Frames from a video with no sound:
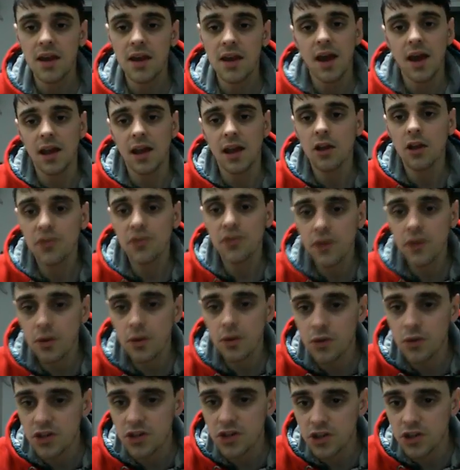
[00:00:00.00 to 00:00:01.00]
And last thing I
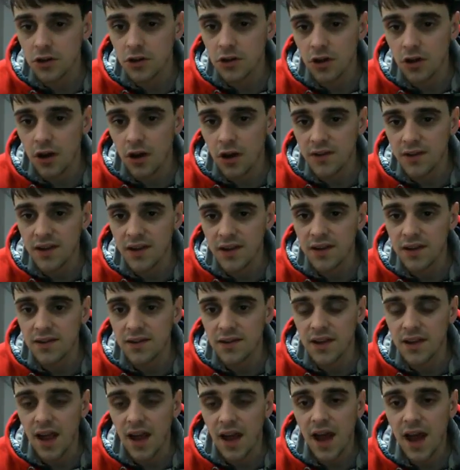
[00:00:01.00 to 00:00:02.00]
want to show you guys is
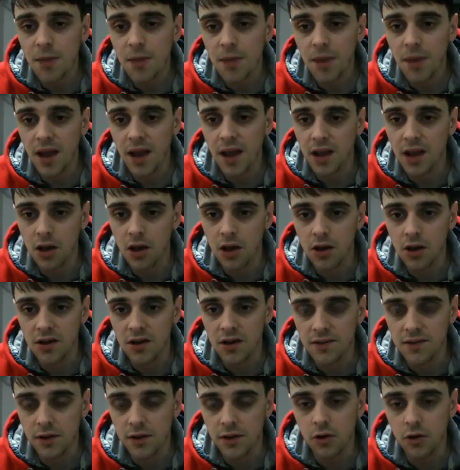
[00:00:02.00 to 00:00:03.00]
the ad pack
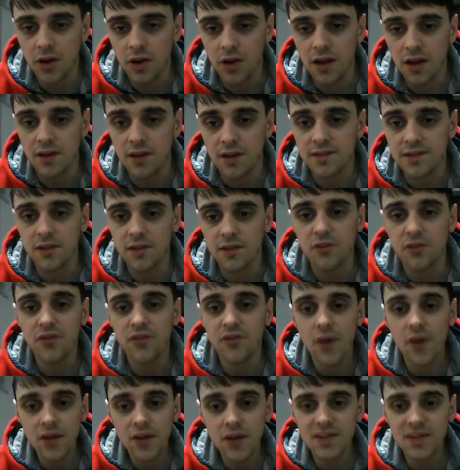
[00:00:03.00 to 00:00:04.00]
earnings along here. So
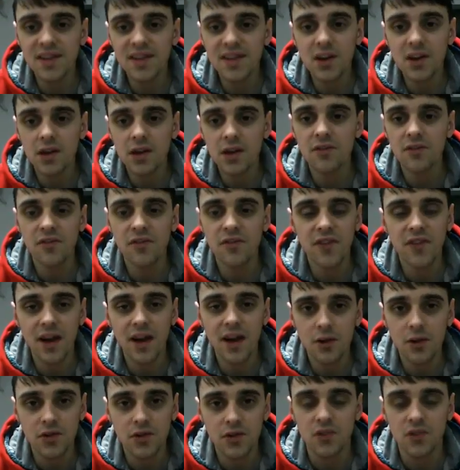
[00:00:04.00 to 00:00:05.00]

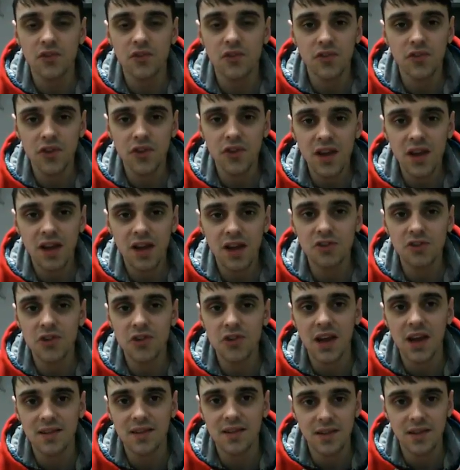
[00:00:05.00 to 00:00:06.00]

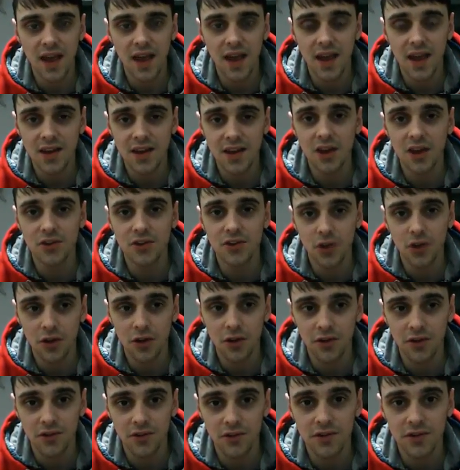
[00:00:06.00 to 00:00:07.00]

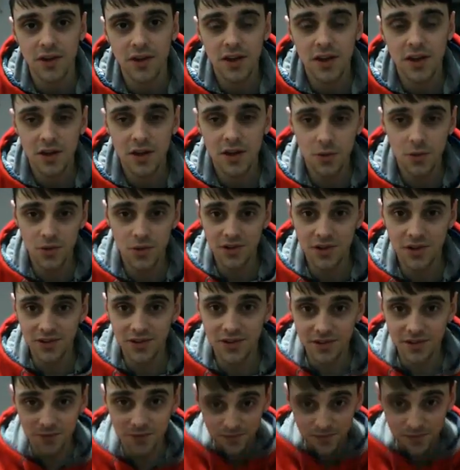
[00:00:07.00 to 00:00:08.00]
$39,310, which
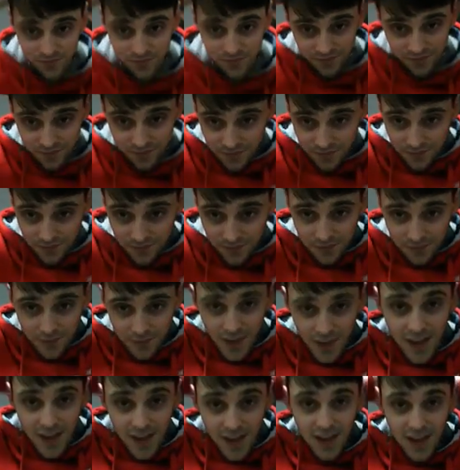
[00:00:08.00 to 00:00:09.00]
is
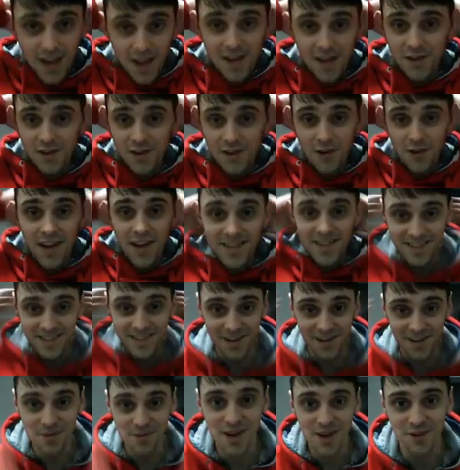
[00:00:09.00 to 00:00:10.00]
a
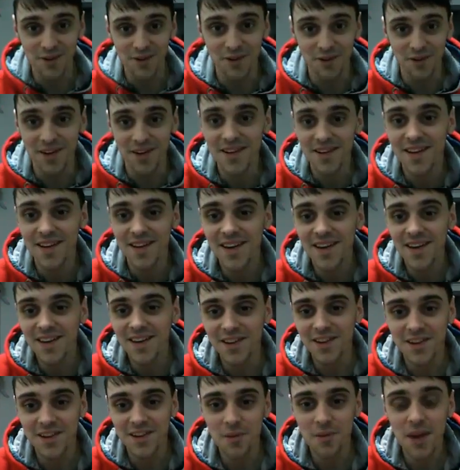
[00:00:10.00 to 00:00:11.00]
crazy amount, right?
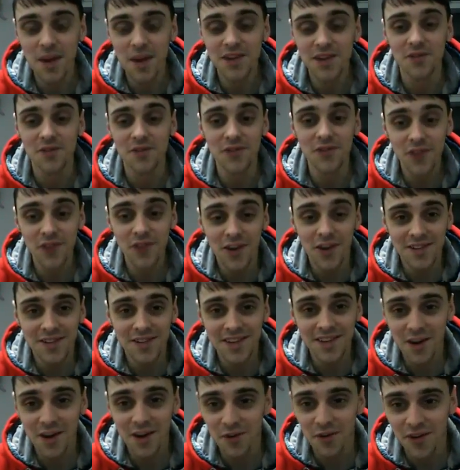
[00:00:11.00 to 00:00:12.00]
You can imagine
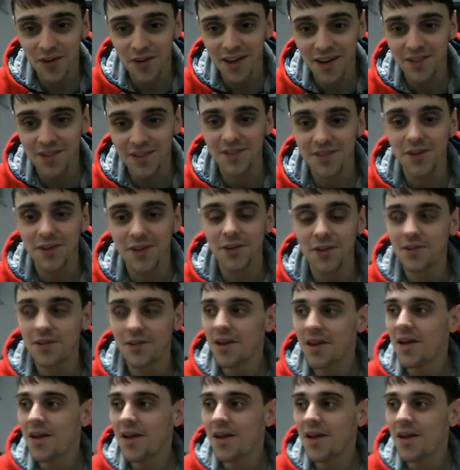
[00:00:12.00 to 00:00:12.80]
$39,000.